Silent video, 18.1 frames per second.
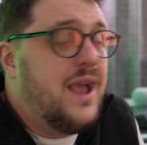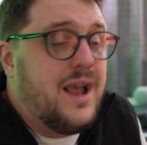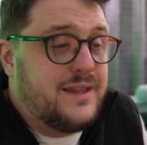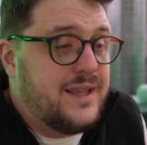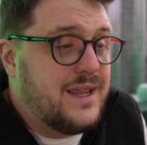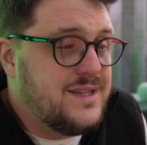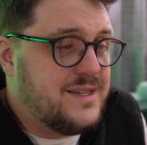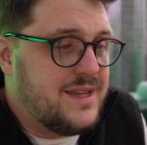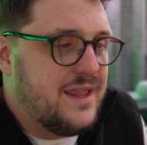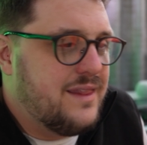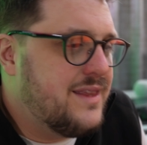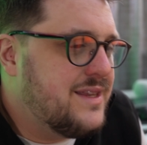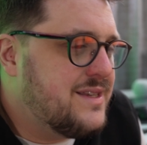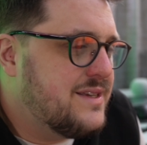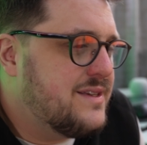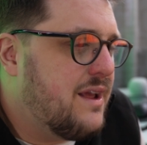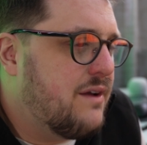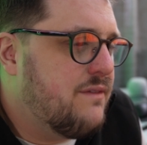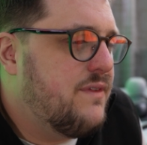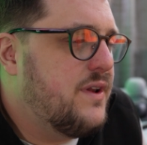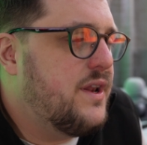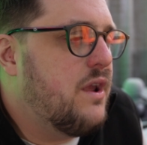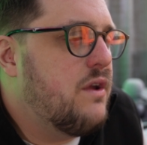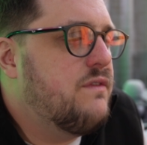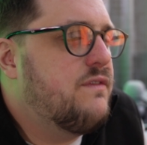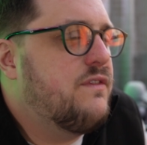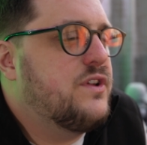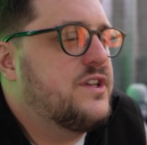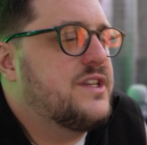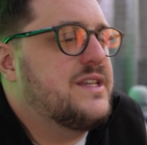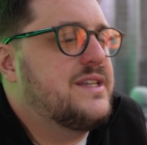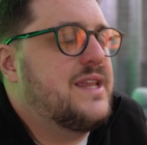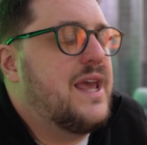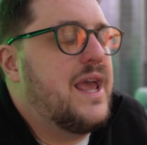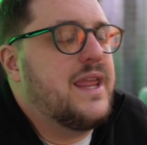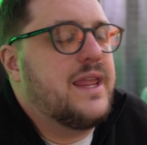And that is it. This is our video for
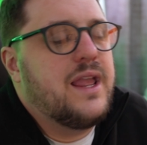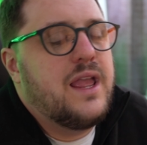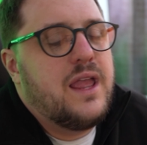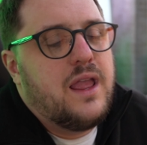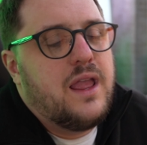today.